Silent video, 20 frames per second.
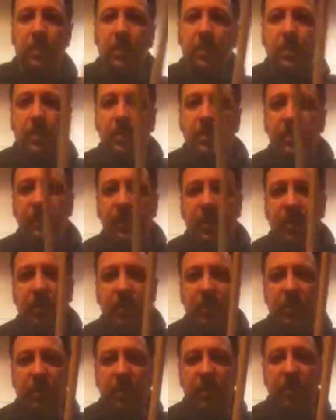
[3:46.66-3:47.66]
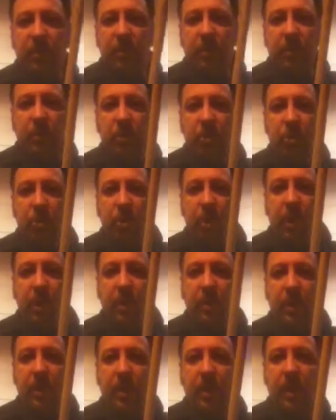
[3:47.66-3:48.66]
If I can give you a good shot
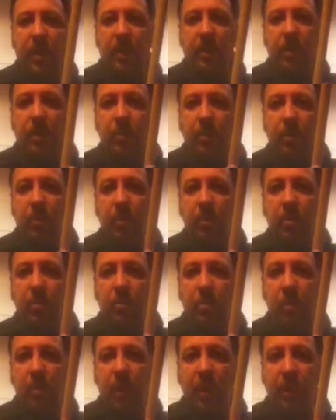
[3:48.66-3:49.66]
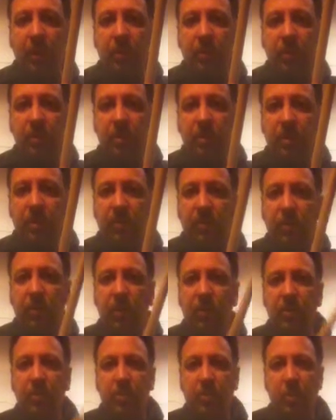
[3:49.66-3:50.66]
of that. I don't use pointers. If
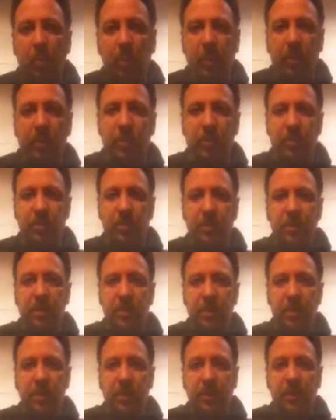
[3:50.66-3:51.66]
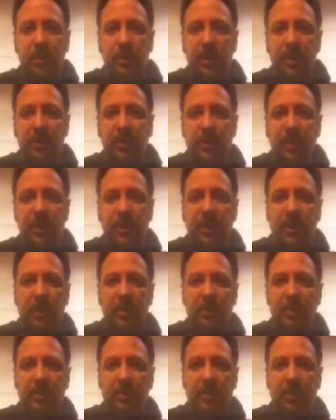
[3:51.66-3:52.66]
we use pointers, that's going to
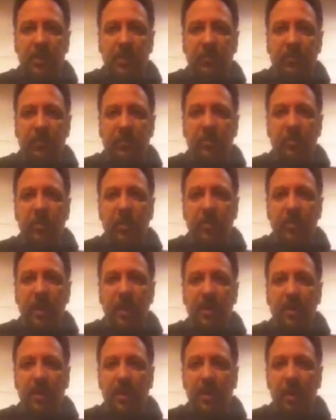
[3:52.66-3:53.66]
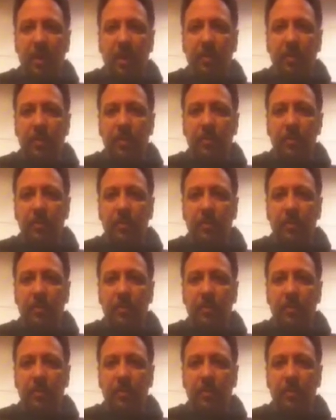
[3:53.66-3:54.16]
keep the stick from rebounding up.